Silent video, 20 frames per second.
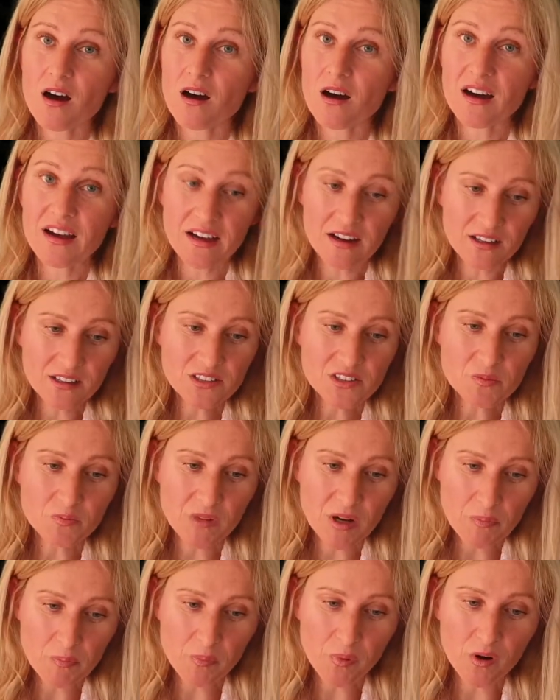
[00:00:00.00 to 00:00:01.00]
I asked
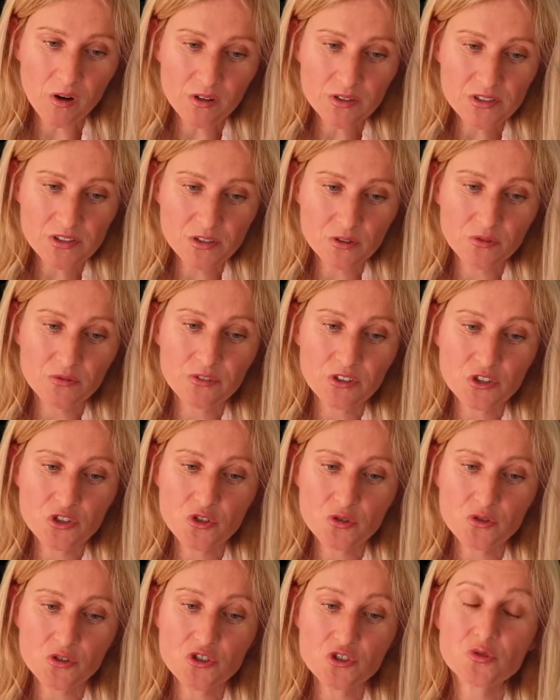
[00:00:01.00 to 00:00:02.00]
my pastor of the
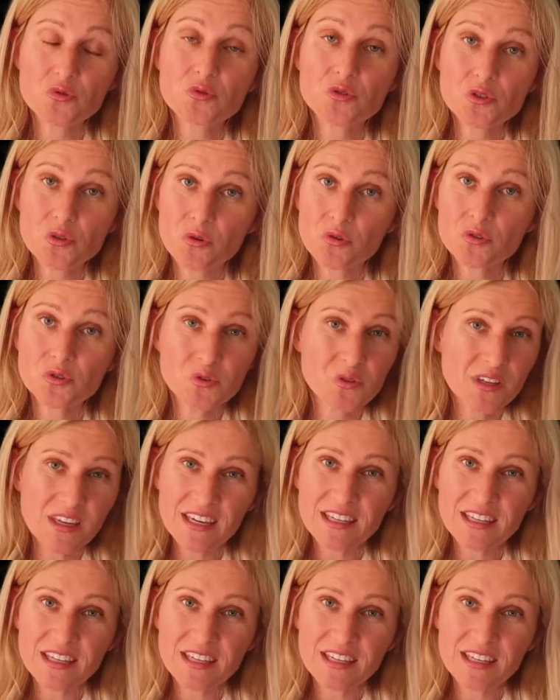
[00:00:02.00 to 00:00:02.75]
church to talk to